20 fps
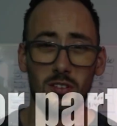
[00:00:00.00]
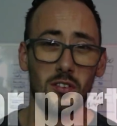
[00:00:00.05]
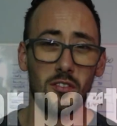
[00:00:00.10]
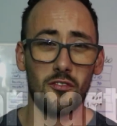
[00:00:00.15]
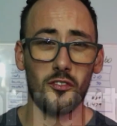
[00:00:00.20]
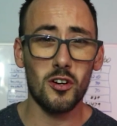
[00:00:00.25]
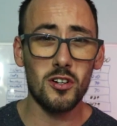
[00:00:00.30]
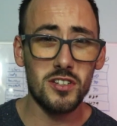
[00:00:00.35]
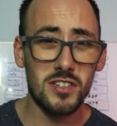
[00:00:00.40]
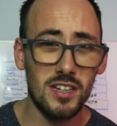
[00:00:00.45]
So the
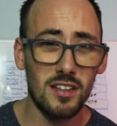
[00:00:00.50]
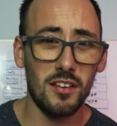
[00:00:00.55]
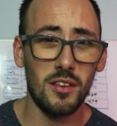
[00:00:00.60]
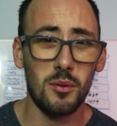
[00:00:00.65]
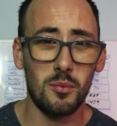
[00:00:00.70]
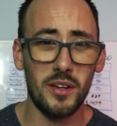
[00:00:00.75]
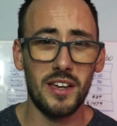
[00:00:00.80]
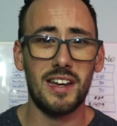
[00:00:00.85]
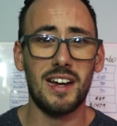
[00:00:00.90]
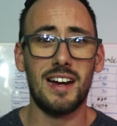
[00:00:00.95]
first deal
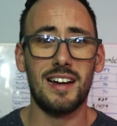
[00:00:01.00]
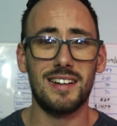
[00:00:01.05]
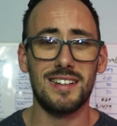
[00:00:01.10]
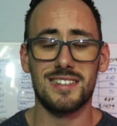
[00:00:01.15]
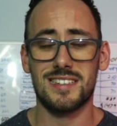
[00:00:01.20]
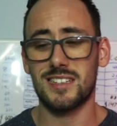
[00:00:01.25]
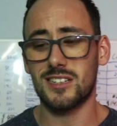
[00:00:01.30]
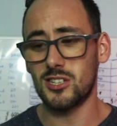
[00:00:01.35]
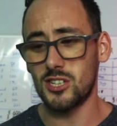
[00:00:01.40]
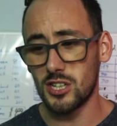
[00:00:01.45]
that we got
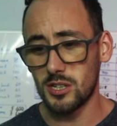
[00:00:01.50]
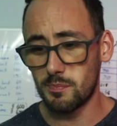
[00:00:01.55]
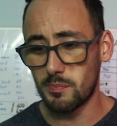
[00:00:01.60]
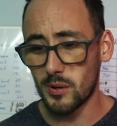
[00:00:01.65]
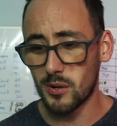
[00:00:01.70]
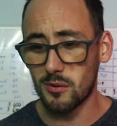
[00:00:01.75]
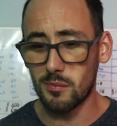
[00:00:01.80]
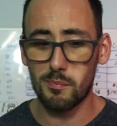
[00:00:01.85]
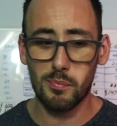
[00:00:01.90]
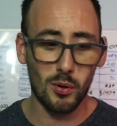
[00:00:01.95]
is the
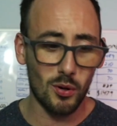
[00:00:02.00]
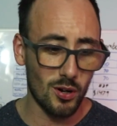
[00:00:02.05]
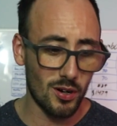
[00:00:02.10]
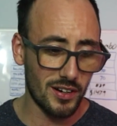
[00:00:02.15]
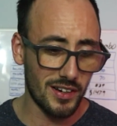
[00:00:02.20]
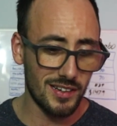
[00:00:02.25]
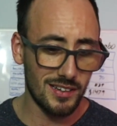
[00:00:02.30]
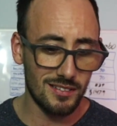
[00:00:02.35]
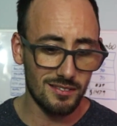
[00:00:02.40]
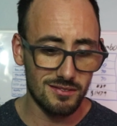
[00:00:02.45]
cheapo
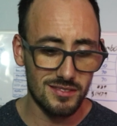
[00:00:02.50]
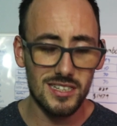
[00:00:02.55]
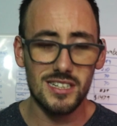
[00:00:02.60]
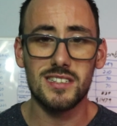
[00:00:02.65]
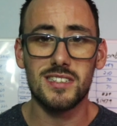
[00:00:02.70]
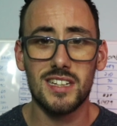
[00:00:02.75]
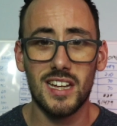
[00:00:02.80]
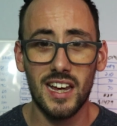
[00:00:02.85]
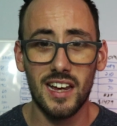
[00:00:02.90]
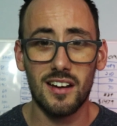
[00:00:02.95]
bargain
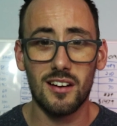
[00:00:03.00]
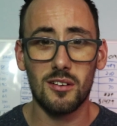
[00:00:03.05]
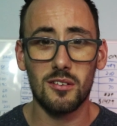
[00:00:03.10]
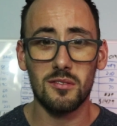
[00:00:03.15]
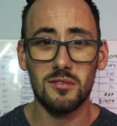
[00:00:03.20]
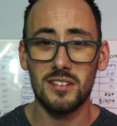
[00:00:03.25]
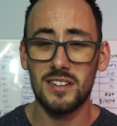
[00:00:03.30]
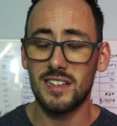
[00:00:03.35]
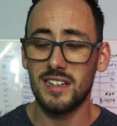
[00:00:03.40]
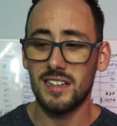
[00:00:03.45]

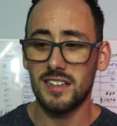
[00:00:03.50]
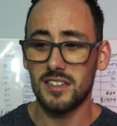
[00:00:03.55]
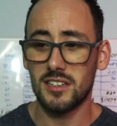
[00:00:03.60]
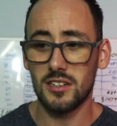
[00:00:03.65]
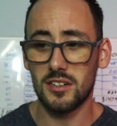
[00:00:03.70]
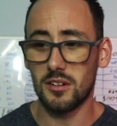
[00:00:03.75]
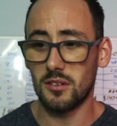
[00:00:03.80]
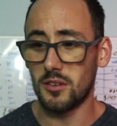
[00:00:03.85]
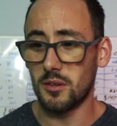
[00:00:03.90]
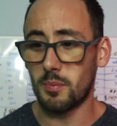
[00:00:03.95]
discount,
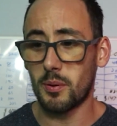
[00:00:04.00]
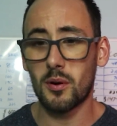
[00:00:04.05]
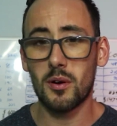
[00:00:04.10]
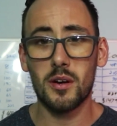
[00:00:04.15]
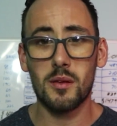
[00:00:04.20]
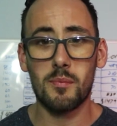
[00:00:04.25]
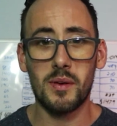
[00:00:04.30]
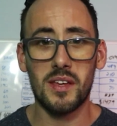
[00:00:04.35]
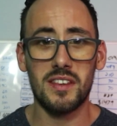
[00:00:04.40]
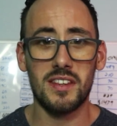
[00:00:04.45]
you know, the
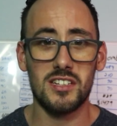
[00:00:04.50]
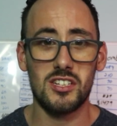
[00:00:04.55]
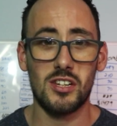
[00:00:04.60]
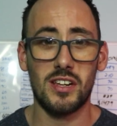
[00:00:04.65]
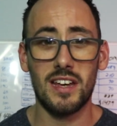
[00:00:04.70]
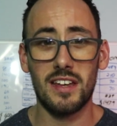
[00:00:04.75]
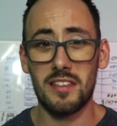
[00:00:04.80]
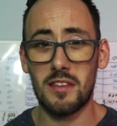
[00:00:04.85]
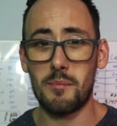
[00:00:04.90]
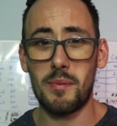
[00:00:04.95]
party bin that
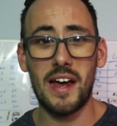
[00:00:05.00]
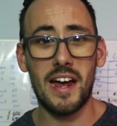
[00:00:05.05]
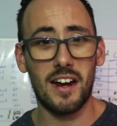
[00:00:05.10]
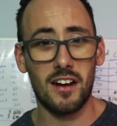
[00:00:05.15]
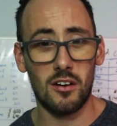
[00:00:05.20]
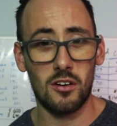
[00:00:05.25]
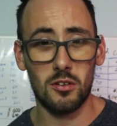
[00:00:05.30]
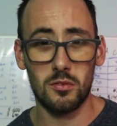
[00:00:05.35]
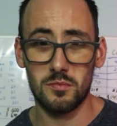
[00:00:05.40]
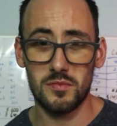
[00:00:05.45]
you get in the
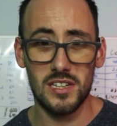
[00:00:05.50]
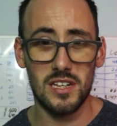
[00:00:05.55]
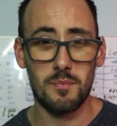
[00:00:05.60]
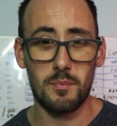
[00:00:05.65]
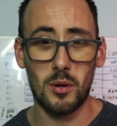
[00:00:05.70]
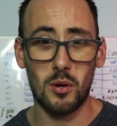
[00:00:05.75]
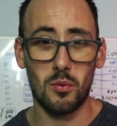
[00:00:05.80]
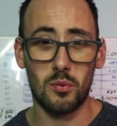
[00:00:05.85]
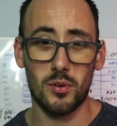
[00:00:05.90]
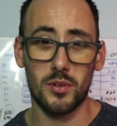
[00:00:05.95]
back of Home
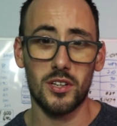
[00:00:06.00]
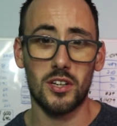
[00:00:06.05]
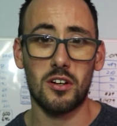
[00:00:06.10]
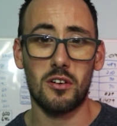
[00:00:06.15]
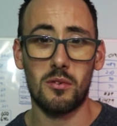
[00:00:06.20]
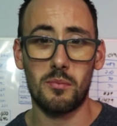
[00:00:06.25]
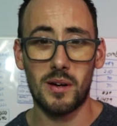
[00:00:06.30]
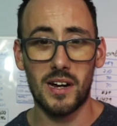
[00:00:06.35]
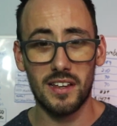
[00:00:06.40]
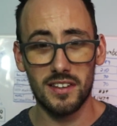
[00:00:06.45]
Depot where you
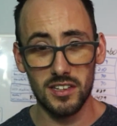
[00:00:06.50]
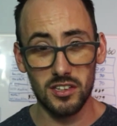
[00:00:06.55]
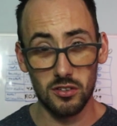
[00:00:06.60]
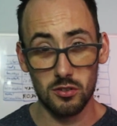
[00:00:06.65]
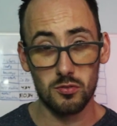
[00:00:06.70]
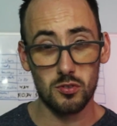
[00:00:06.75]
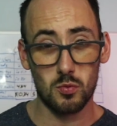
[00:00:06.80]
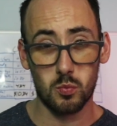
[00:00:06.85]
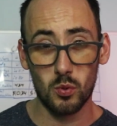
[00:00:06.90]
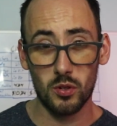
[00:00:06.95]
go and buy the
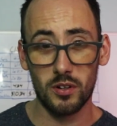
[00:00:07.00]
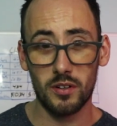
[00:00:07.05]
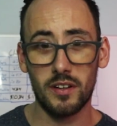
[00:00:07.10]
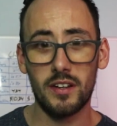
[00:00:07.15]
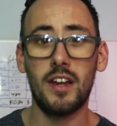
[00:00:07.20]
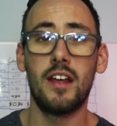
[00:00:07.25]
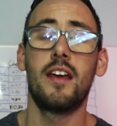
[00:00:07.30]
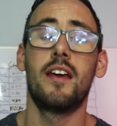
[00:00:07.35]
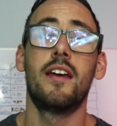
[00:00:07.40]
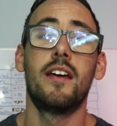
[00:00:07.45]
used
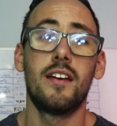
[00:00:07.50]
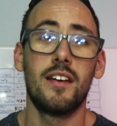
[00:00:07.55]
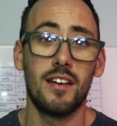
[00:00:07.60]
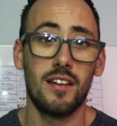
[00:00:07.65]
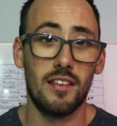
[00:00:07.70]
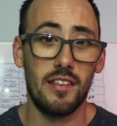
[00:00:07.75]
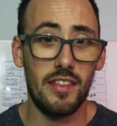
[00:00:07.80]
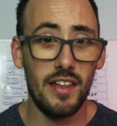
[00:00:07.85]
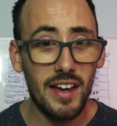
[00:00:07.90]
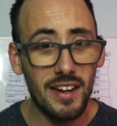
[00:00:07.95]
wood.
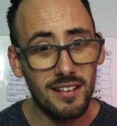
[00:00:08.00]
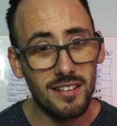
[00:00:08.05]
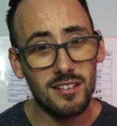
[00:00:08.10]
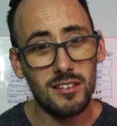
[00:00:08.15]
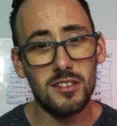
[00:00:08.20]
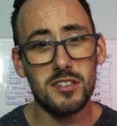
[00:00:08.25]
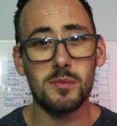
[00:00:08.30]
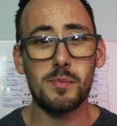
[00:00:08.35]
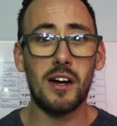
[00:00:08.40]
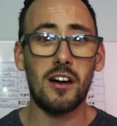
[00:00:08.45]
That
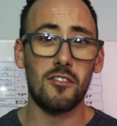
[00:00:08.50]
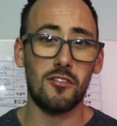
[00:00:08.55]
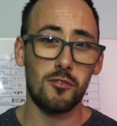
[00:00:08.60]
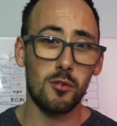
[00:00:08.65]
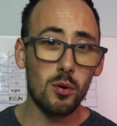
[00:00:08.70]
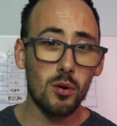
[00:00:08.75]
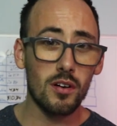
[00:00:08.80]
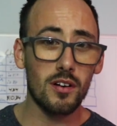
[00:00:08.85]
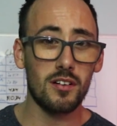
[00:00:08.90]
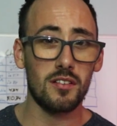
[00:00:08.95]
deal is about
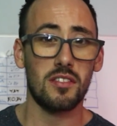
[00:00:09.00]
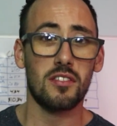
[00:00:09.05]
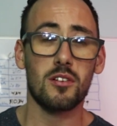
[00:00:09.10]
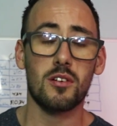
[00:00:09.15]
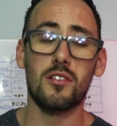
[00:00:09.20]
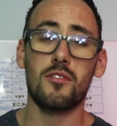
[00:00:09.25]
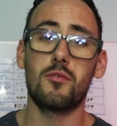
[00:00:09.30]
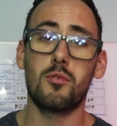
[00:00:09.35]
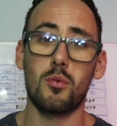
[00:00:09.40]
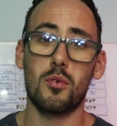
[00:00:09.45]

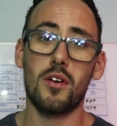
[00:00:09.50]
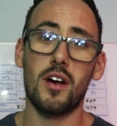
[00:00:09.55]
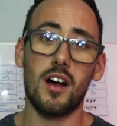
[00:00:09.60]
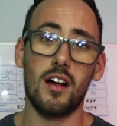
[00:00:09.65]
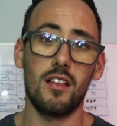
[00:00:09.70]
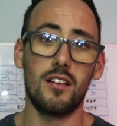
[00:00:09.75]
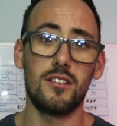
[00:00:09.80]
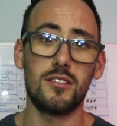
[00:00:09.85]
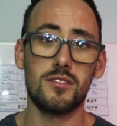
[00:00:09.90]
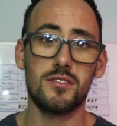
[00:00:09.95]

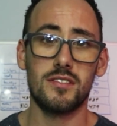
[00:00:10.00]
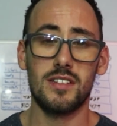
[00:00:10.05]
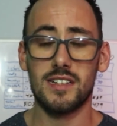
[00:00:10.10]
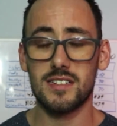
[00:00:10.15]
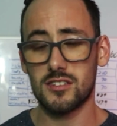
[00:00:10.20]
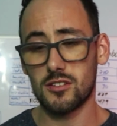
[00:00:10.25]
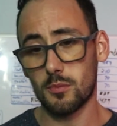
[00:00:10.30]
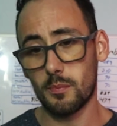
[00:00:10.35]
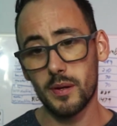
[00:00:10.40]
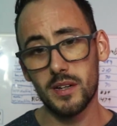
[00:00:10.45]
$434.
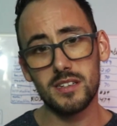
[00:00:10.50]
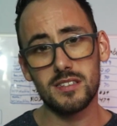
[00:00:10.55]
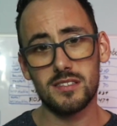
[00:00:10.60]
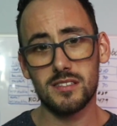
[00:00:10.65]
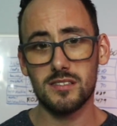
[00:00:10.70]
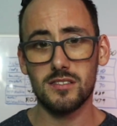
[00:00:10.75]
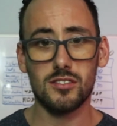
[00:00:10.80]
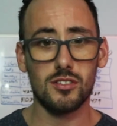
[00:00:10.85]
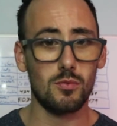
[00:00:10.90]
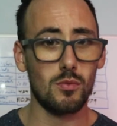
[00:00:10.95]
That's your
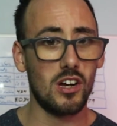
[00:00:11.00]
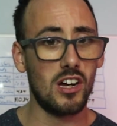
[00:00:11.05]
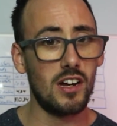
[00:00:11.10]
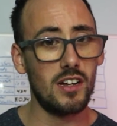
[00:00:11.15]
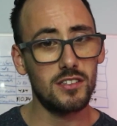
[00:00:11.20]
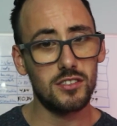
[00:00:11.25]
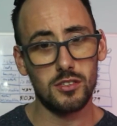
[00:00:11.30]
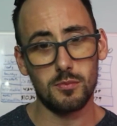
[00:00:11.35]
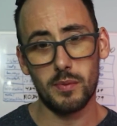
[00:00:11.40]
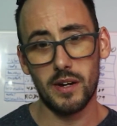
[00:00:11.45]
pistons, your
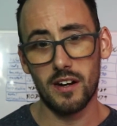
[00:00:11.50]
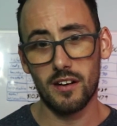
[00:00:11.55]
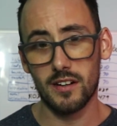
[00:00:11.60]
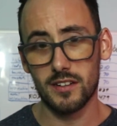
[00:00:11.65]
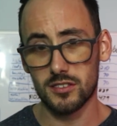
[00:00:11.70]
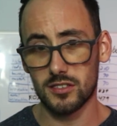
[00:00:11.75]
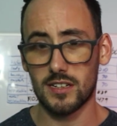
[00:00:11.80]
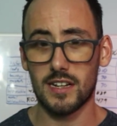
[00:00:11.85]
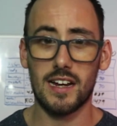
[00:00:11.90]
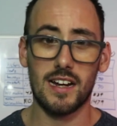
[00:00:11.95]
rods, your
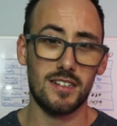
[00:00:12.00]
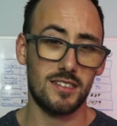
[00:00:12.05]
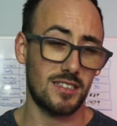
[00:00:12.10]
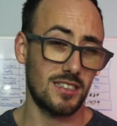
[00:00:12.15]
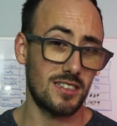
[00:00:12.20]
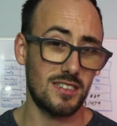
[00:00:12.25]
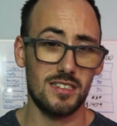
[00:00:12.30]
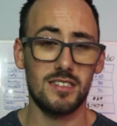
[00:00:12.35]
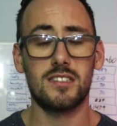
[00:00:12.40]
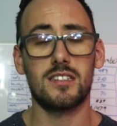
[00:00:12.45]
bearings, your
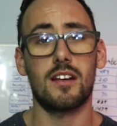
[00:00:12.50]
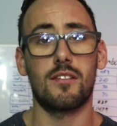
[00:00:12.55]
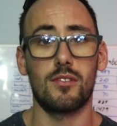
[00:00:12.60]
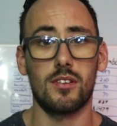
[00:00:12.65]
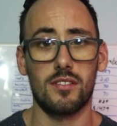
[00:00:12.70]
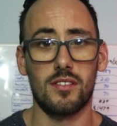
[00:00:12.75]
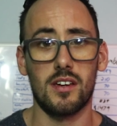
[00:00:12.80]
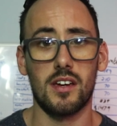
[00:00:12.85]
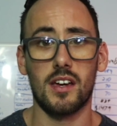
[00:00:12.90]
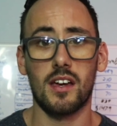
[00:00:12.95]
gaskets, it's
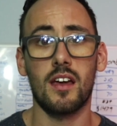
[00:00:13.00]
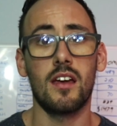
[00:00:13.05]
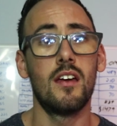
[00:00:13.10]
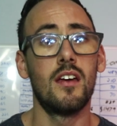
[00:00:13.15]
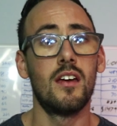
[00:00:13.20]
everything.